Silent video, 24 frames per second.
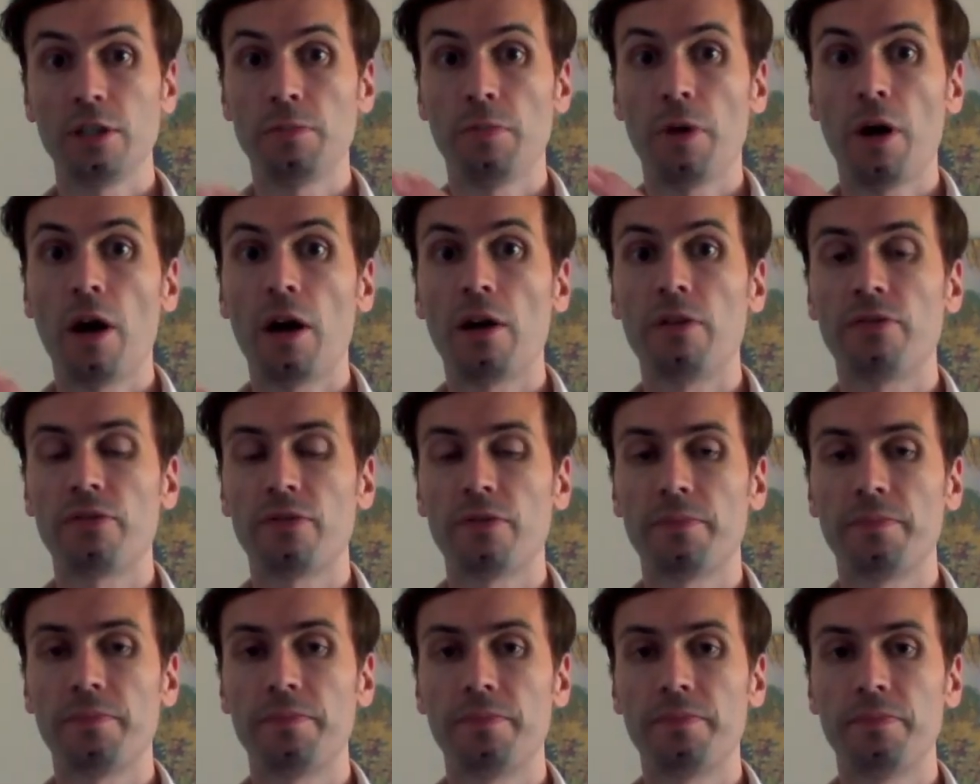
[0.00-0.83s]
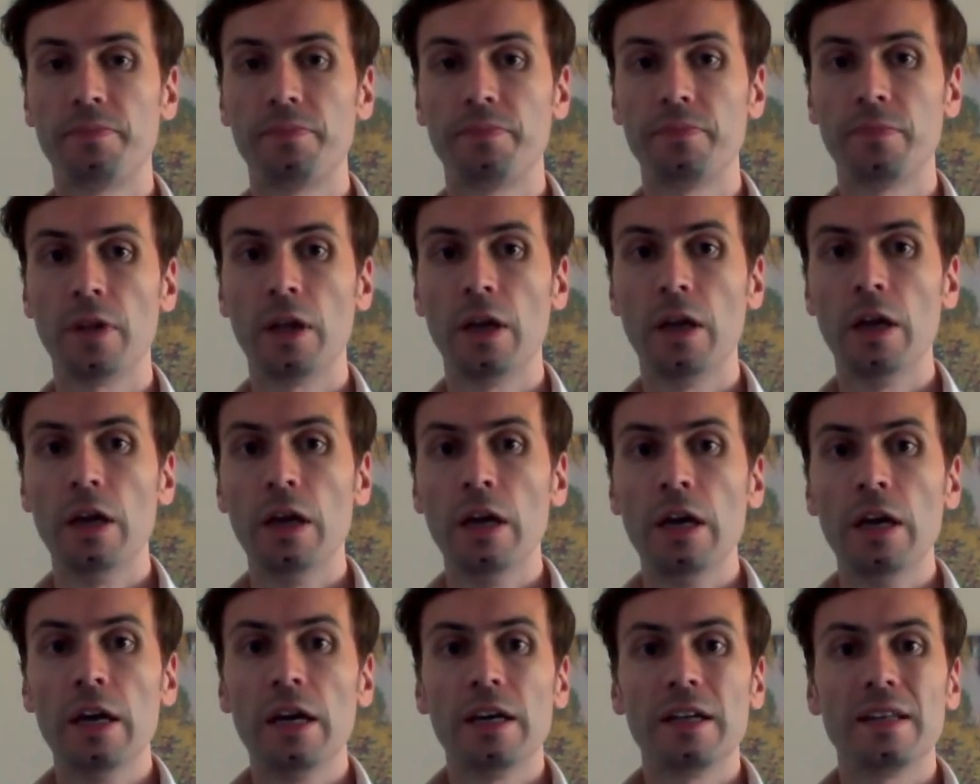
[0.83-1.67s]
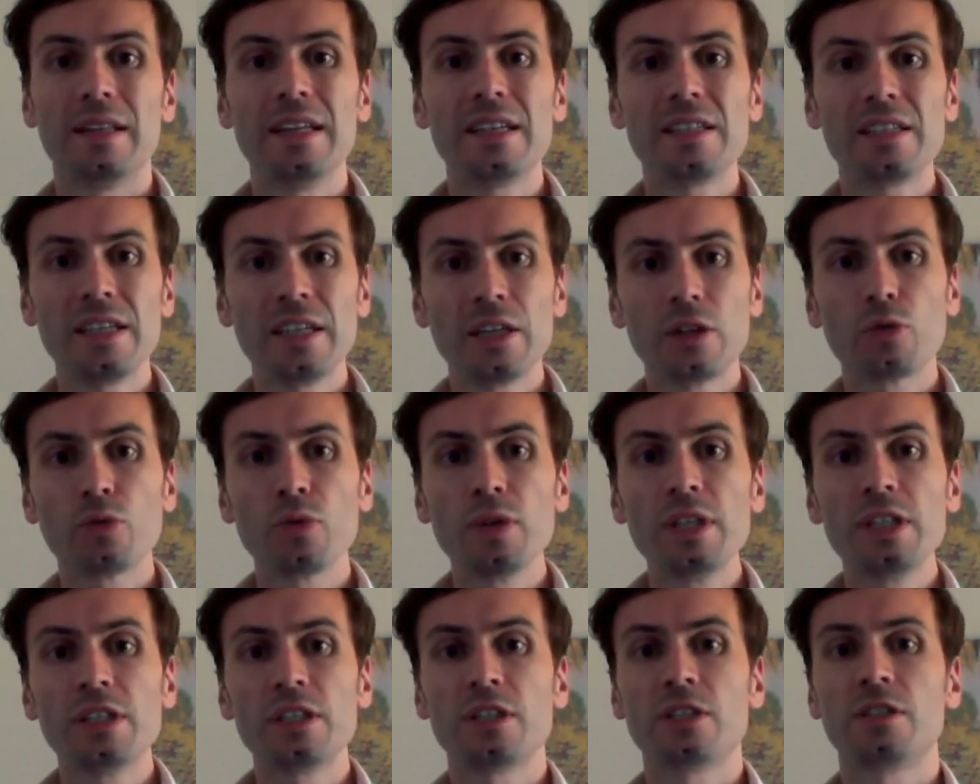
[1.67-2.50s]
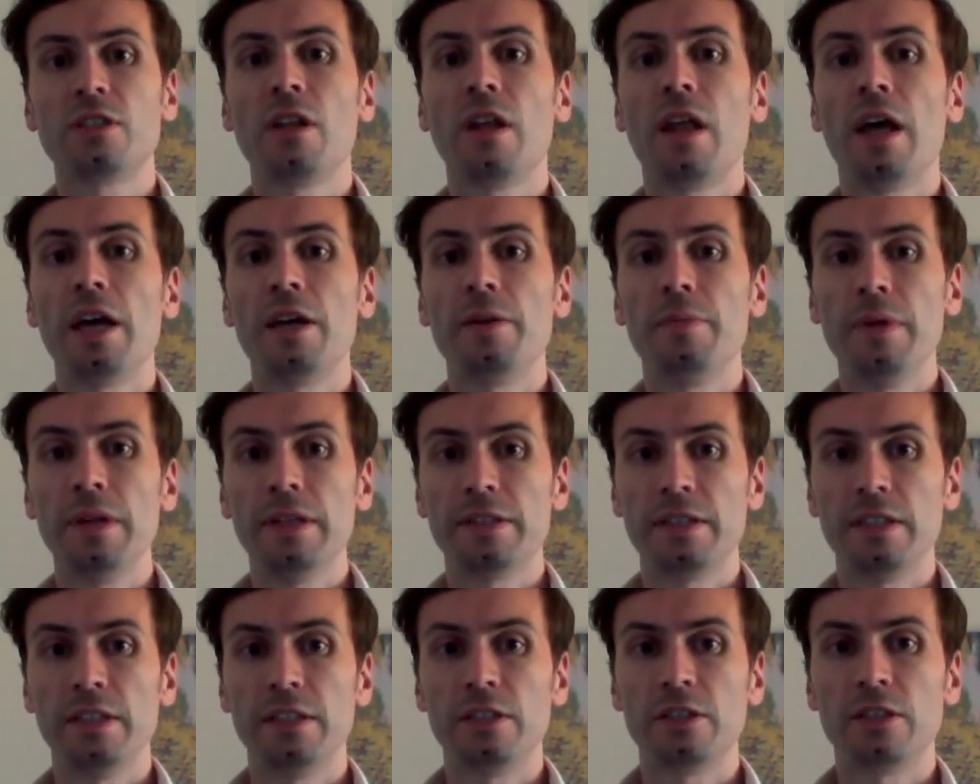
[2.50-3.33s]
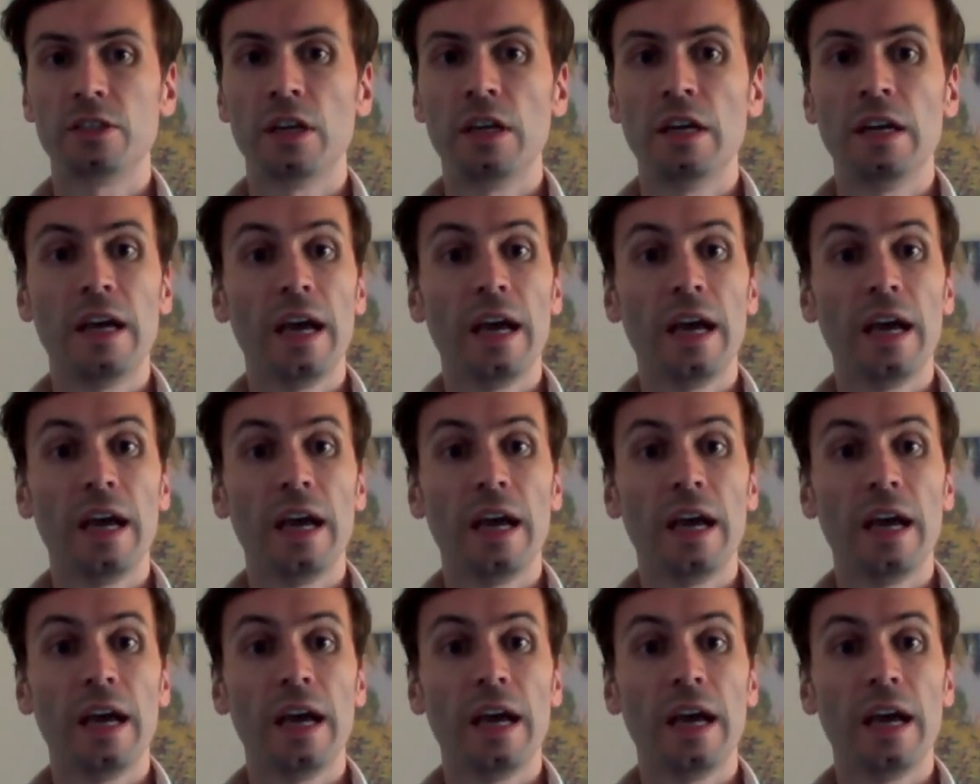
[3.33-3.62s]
path. This increases the liabilities